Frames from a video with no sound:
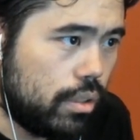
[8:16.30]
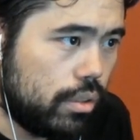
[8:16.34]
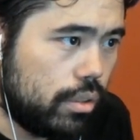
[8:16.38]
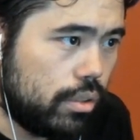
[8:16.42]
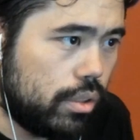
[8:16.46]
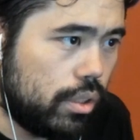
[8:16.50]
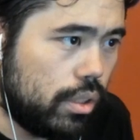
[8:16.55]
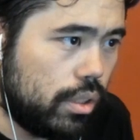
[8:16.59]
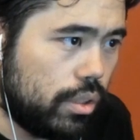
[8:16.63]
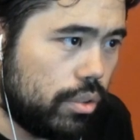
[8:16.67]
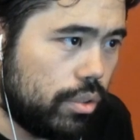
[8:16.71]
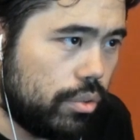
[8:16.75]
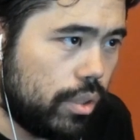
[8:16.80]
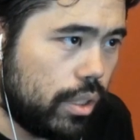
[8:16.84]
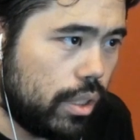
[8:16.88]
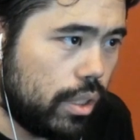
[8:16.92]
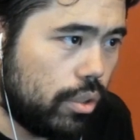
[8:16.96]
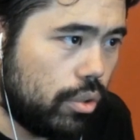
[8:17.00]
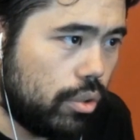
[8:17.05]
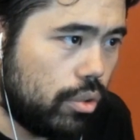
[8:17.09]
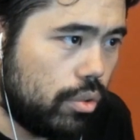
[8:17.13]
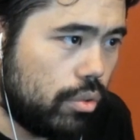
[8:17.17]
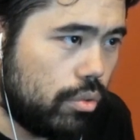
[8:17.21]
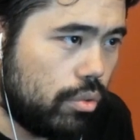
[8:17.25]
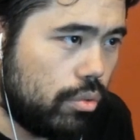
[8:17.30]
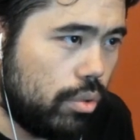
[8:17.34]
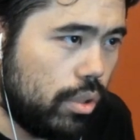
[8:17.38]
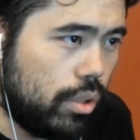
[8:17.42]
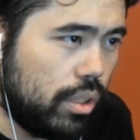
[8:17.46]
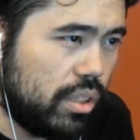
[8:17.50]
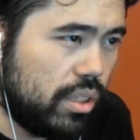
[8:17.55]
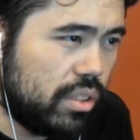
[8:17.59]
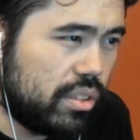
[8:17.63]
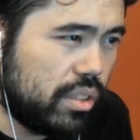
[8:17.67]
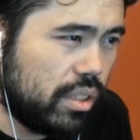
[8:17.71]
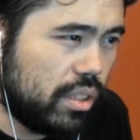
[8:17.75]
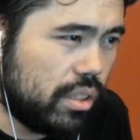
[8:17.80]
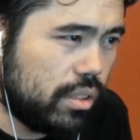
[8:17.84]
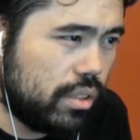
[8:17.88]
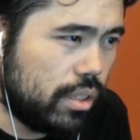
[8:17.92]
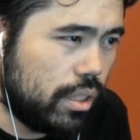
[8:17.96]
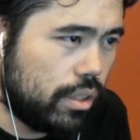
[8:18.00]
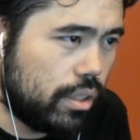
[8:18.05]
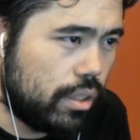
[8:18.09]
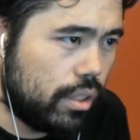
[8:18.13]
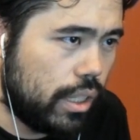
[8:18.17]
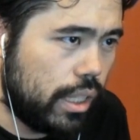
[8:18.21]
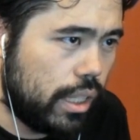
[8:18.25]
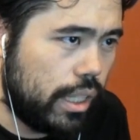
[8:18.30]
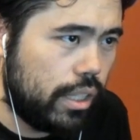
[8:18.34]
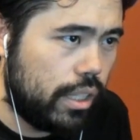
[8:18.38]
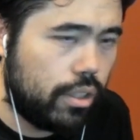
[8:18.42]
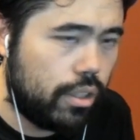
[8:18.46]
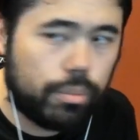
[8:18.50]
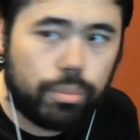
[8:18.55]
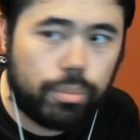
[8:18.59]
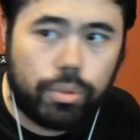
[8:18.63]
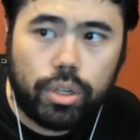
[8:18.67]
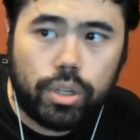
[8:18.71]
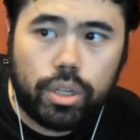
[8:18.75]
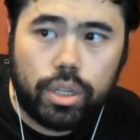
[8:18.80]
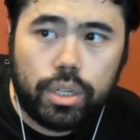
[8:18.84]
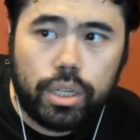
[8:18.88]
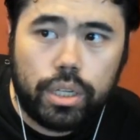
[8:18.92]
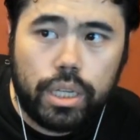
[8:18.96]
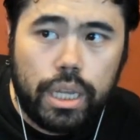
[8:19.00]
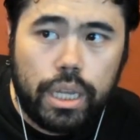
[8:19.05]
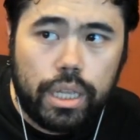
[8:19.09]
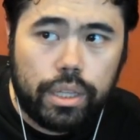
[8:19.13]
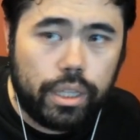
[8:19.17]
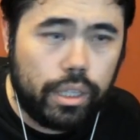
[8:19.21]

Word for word: cd3, I go queen e6, hit the knight, hit the pawn.